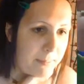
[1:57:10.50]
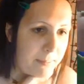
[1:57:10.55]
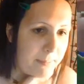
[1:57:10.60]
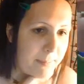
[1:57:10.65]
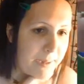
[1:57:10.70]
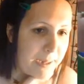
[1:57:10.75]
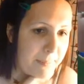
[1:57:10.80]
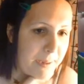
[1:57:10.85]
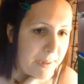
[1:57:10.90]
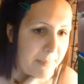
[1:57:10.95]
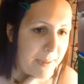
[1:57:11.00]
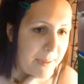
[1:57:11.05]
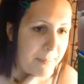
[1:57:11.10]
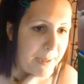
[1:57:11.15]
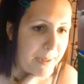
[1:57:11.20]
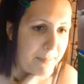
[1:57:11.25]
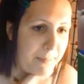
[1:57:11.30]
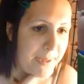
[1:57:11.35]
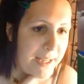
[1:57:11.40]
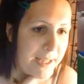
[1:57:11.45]
Back, back, back,
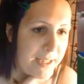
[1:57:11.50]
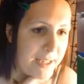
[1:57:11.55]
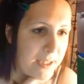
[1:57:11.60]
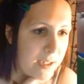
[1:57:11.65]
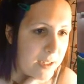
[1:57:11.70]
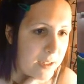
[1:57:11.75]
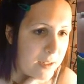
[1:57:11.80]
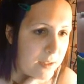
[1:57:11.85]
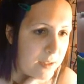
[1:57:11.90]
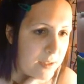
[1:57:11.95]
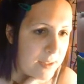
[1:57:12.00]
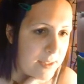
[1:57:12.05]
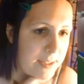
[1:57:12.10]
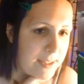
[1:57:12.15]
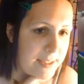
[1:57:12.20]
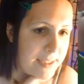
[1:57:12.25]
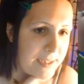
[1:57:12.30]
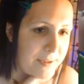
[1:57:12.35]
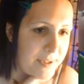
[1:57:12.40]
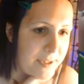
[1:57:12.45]
back, back.
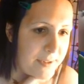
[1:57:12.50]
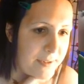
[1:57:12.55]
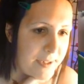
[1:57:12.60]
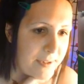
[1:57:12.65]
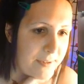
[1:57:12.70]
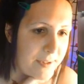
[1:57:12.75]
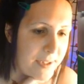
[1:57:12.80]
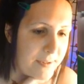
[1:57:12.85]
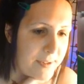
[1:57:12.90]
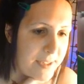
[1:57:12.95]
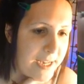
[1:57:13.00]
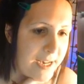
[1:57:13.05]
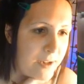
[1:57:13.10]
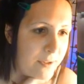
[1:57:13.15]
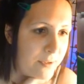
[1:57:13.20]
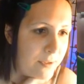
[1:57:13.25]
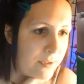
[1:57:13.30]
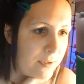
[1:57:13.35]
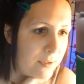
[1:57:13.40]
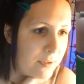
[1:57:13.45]
Down, down, down, down,
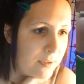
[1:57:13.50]
down.